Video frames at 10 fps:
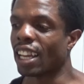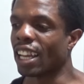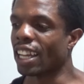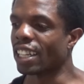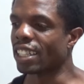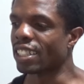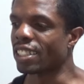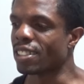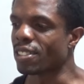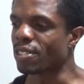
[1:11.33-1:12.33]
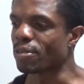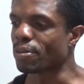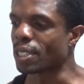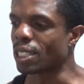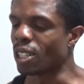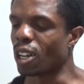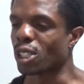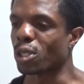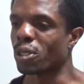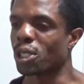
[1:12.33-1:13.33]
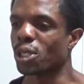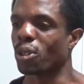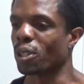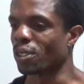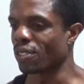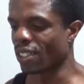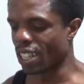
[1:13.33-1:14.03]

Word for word: And long story short,